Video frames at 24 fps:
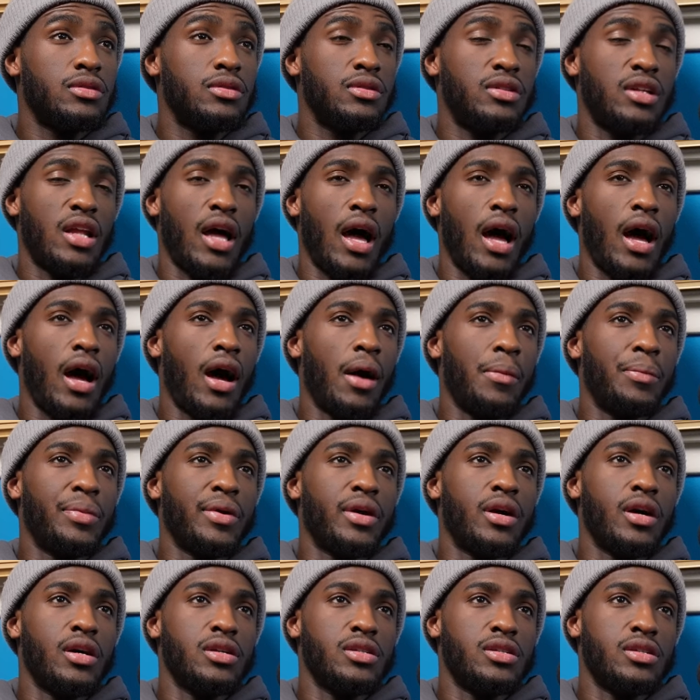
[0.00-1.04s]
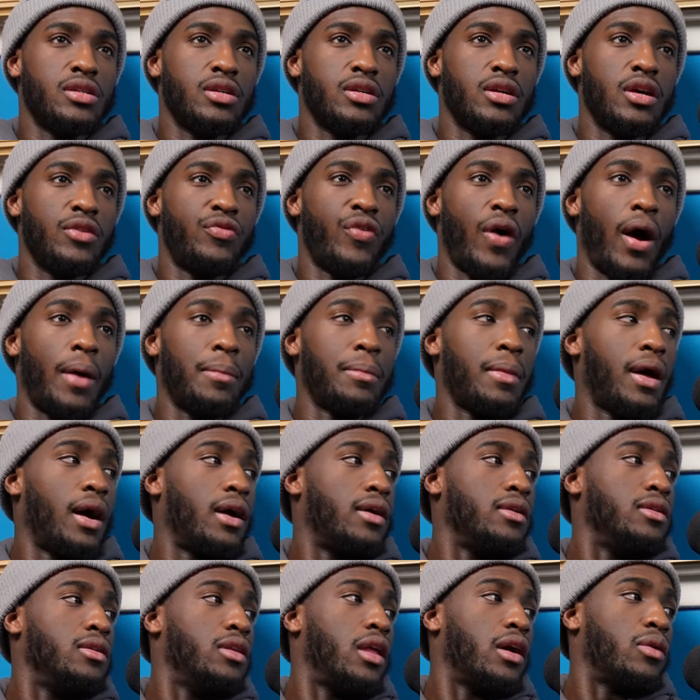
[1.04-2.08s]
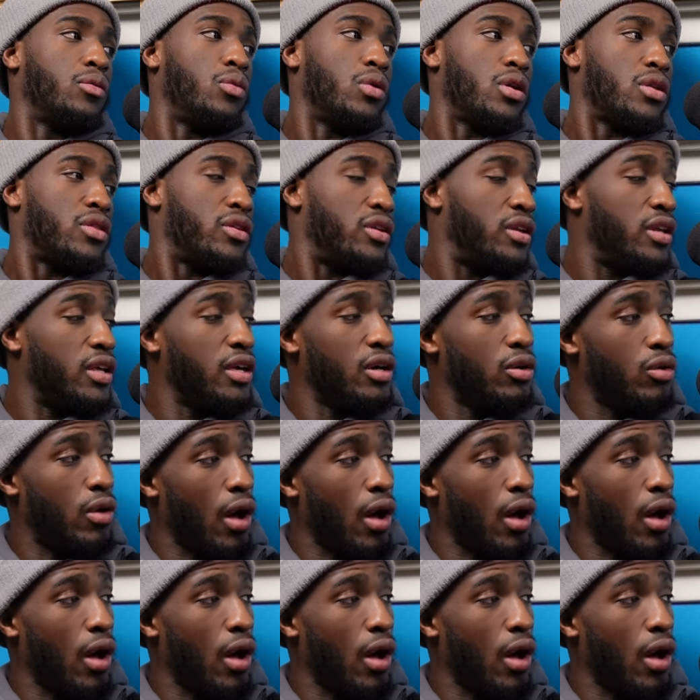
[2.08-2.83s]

Nah, because if I'm not like one of the Neo